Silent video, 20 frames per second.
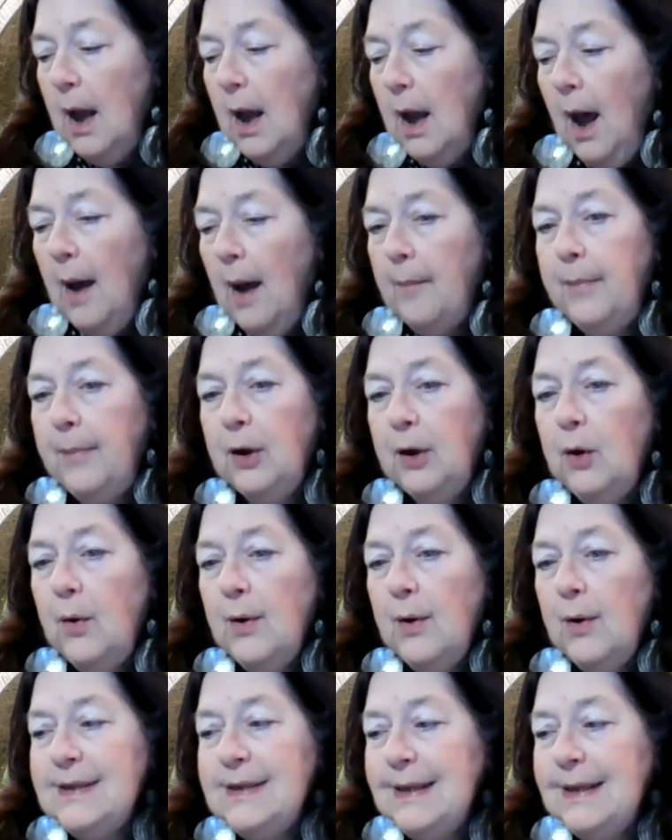uh,
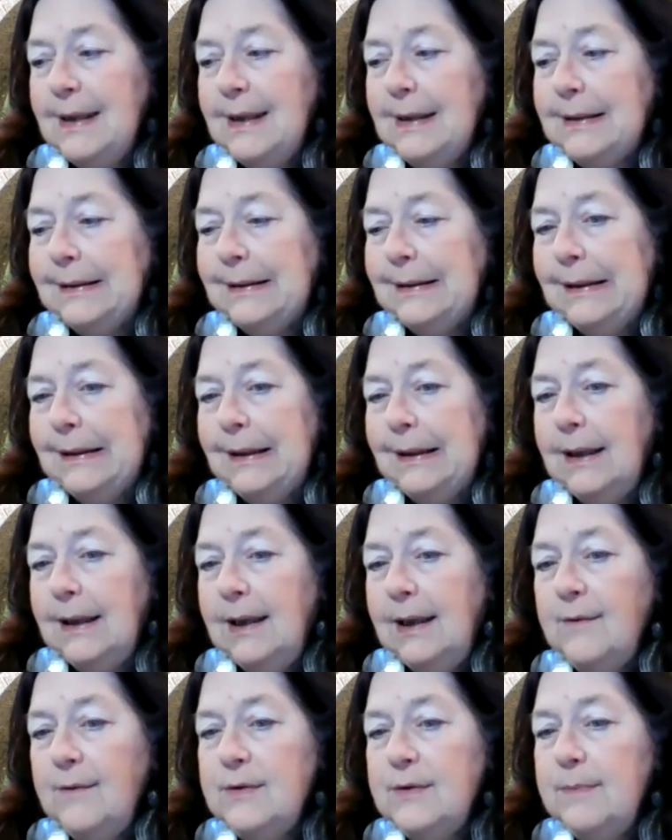because it
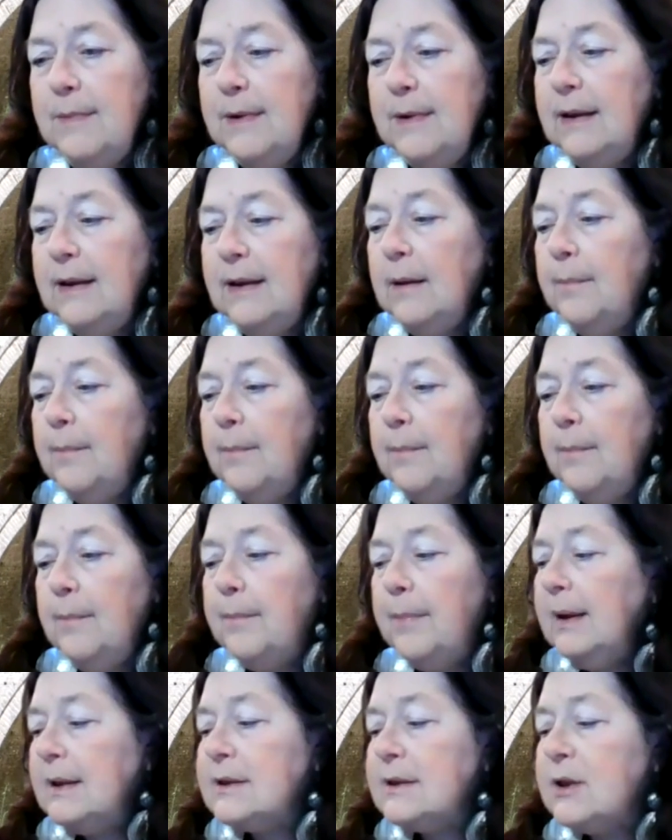gives me the
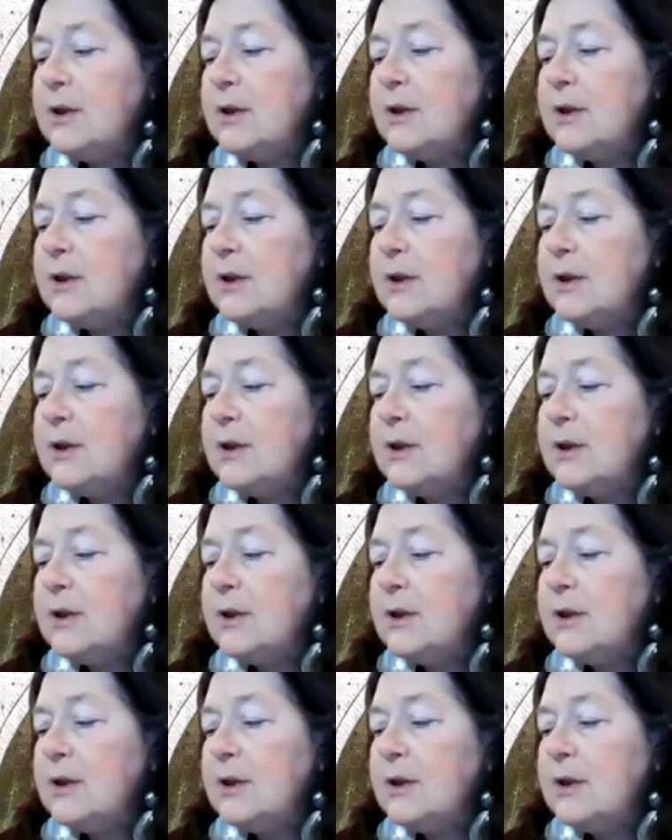ability to